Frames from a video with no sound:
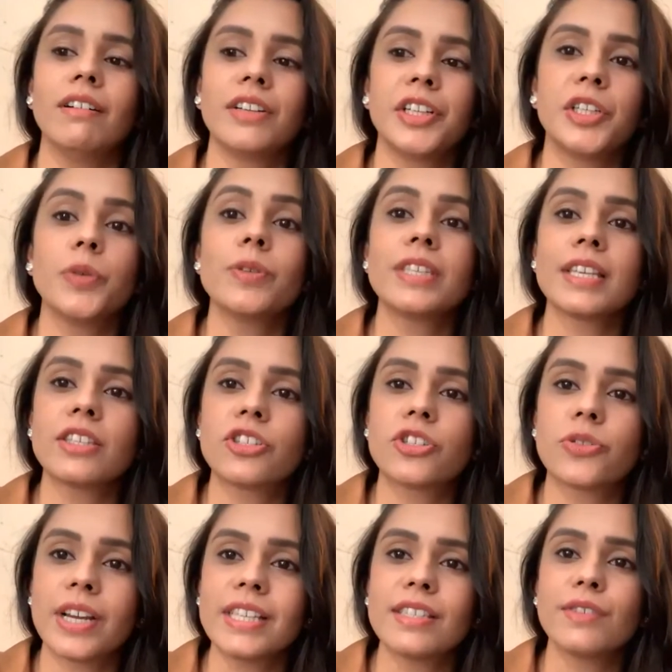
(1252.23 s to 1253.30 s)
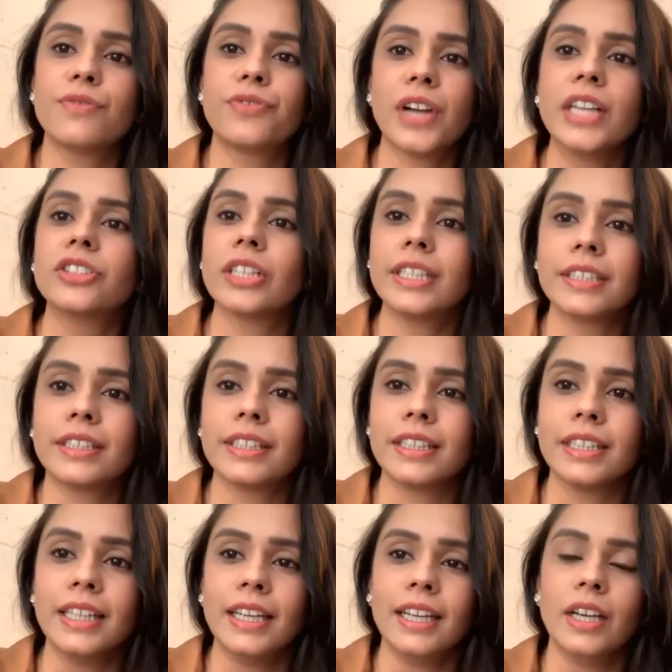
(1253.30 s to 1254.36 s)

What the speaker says: reducing stress and fragility